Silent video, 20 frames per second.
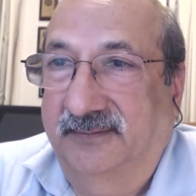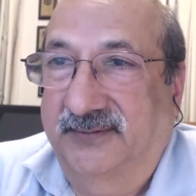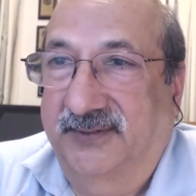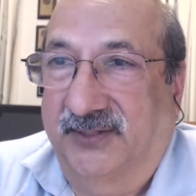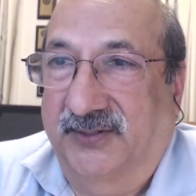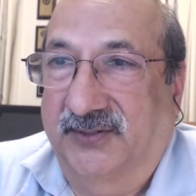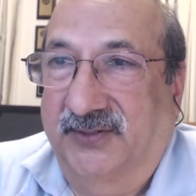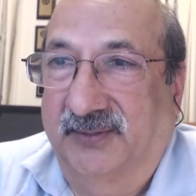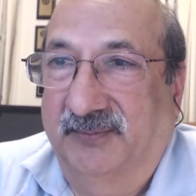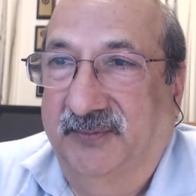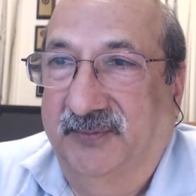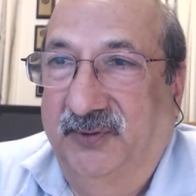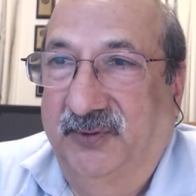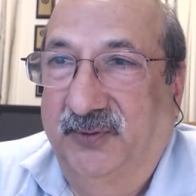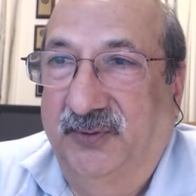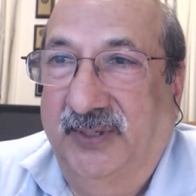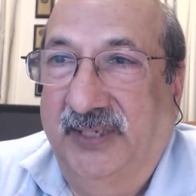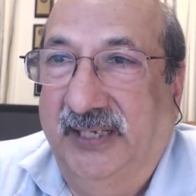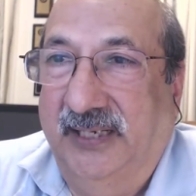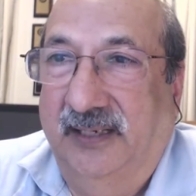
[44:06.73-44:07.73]
system,
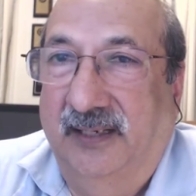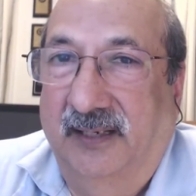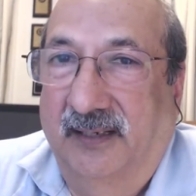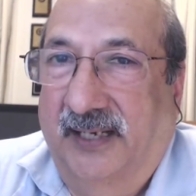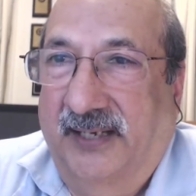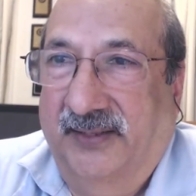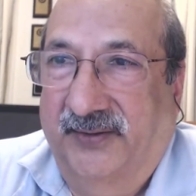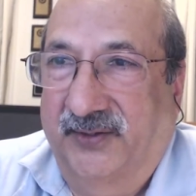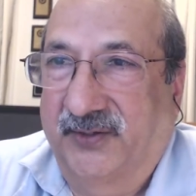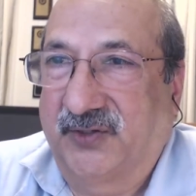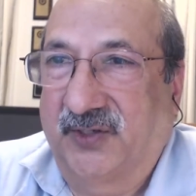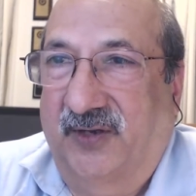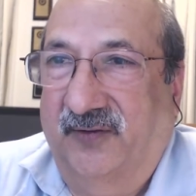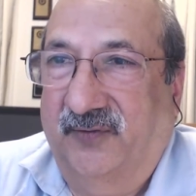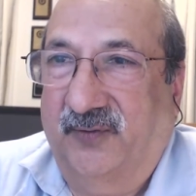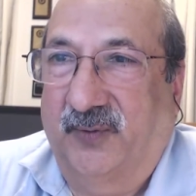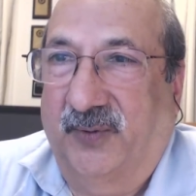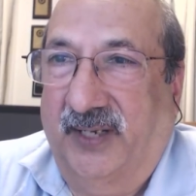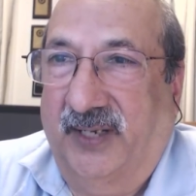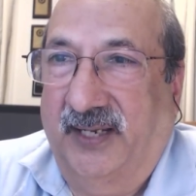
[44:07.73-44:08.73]
you need other
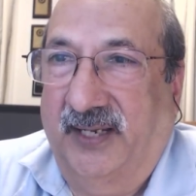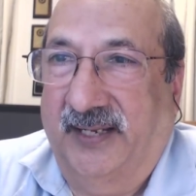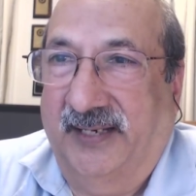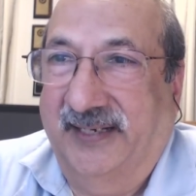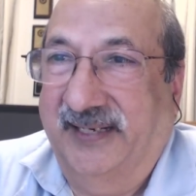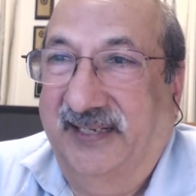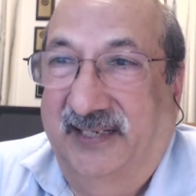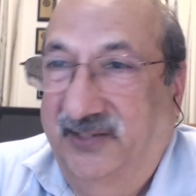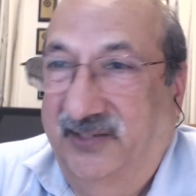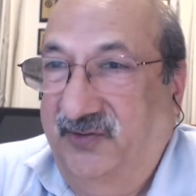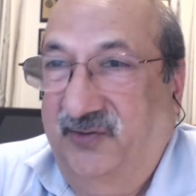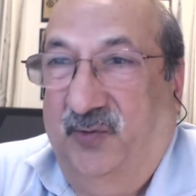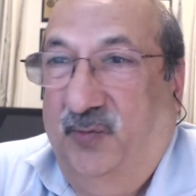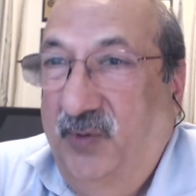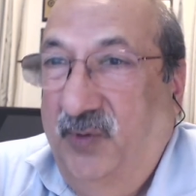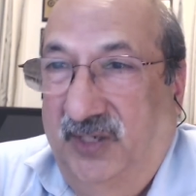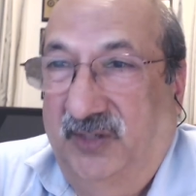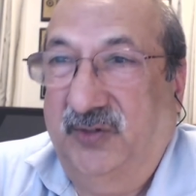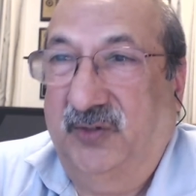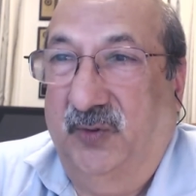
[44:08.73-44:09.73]
software and it
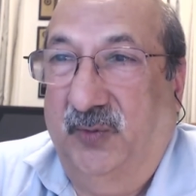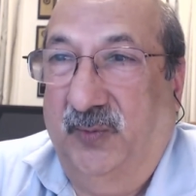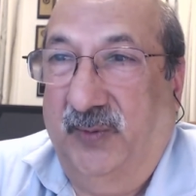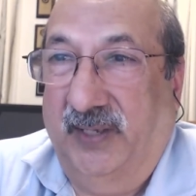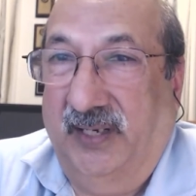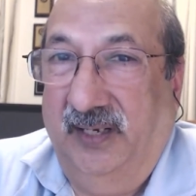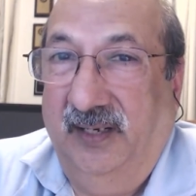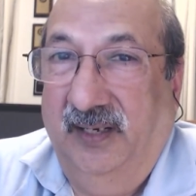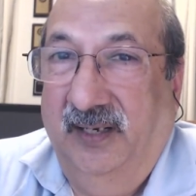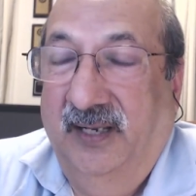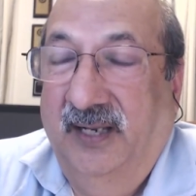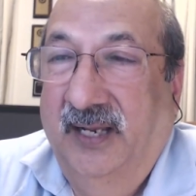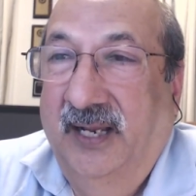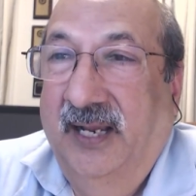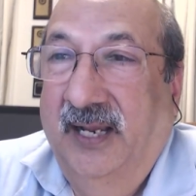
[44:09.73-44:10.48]
doesn't work too well.